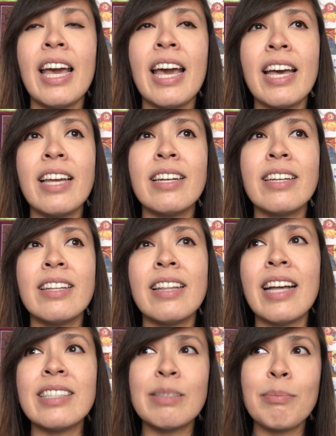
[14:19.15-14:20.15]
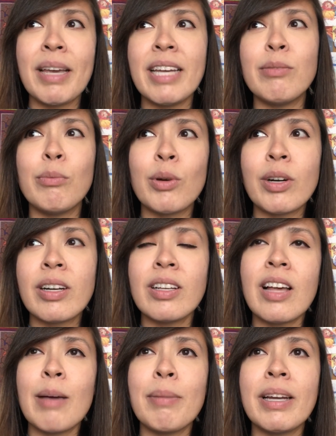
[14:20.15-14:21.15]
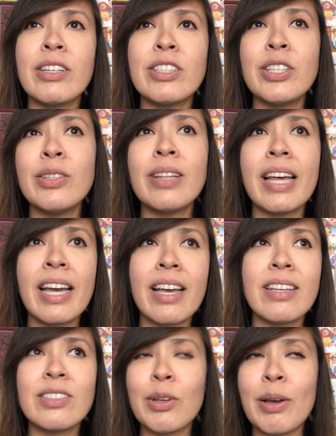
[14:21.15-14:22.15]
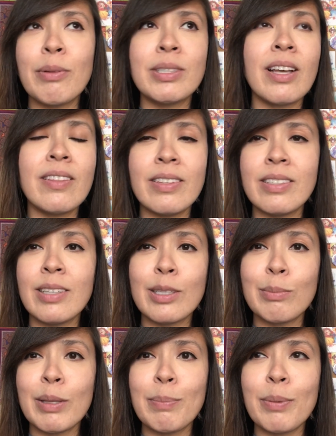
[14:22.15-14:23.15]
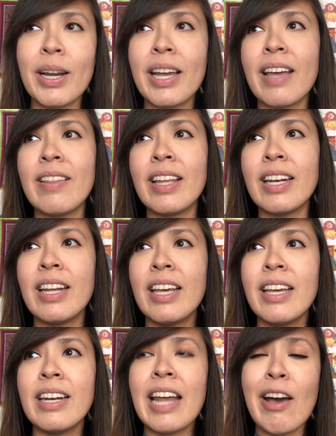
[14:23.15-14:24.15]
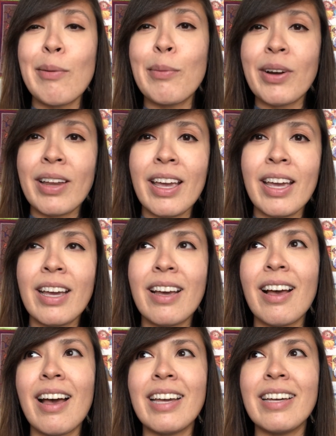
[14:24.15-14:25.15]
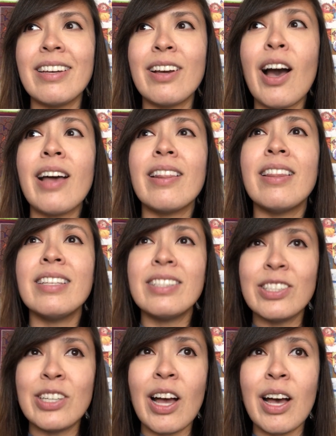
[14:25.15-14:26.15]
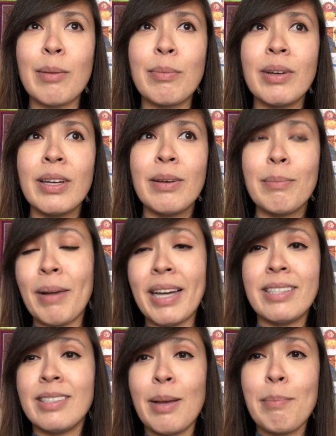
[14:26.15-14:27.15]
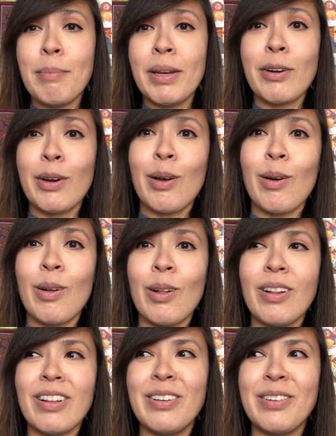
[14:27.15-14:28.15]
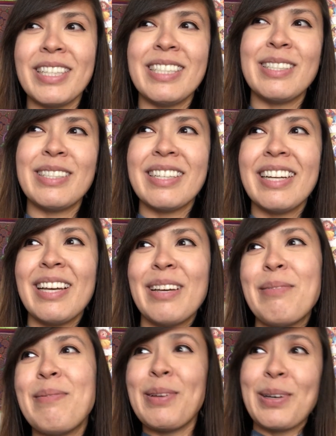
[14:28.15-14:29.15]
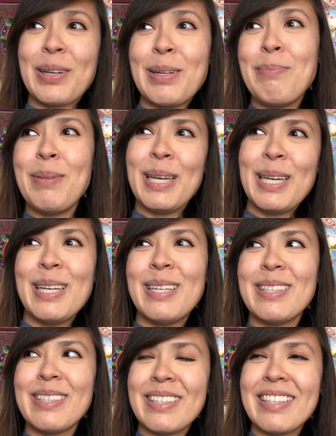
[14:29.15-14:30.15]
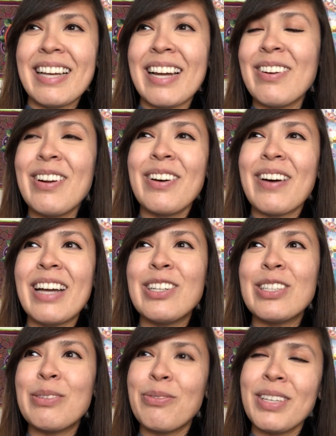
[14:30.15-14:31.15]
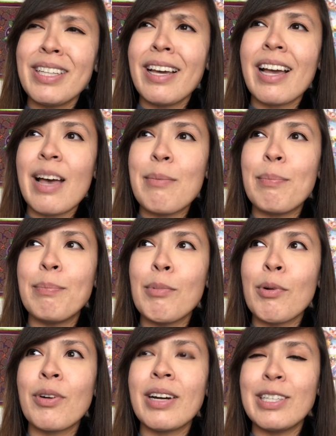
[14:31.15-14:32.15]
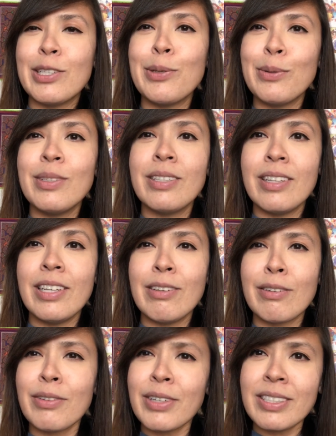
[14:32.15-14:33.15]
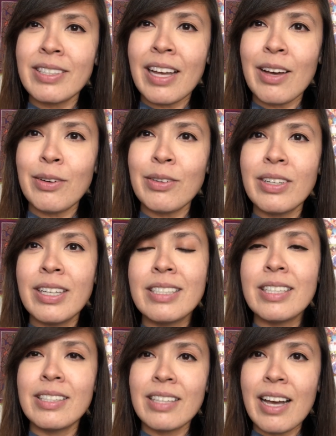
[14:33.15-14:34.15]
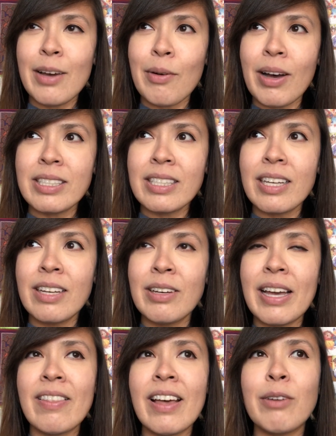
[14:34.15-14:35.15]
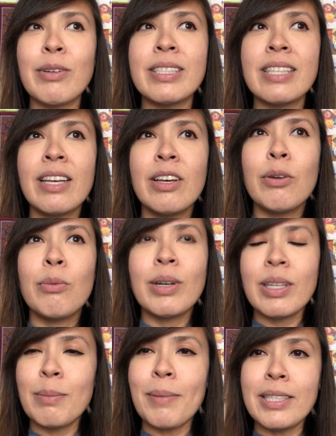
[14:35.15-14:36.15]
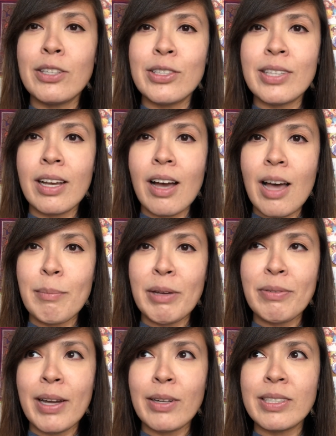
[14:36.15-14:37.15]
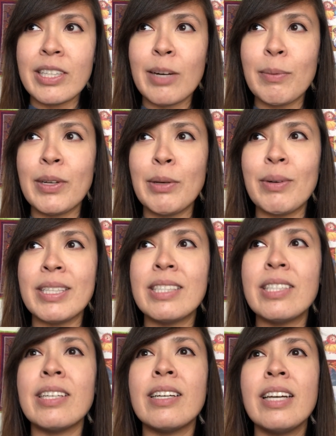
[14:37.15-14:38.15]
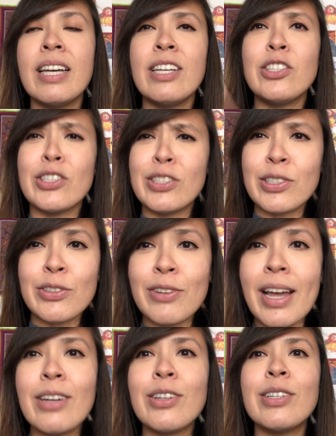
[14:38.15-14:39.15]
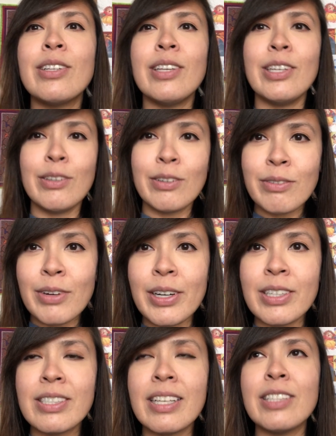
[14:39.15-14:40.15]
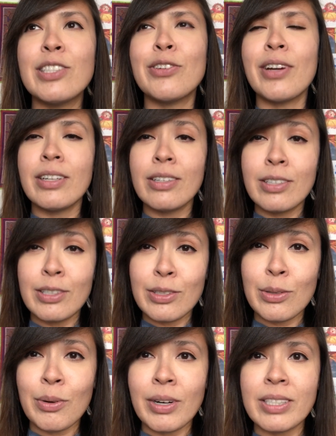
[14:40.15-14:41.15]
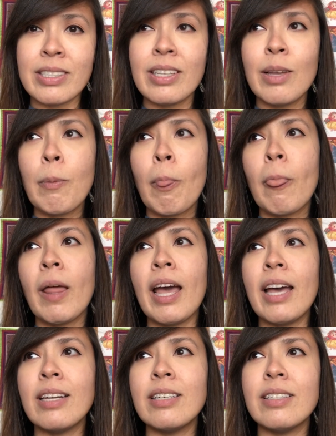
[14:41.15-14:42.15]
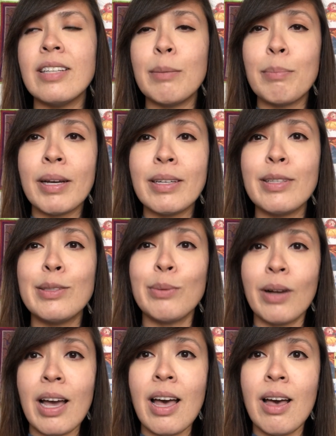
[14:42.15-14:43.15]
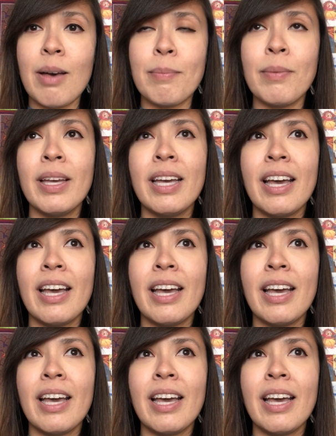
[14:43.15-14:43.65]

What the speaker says: And that's made work a lot better too. Like, so I was on this 6-month break, and then now I'm working. I got this job by some miracle, which could be, I don't know. I just feel like I'm more attuned to the universe now since the ayahuasca. And that was one of the messages I got in my final ceremony, was to just surrender to the universe and surrender to source, and the abundance will come.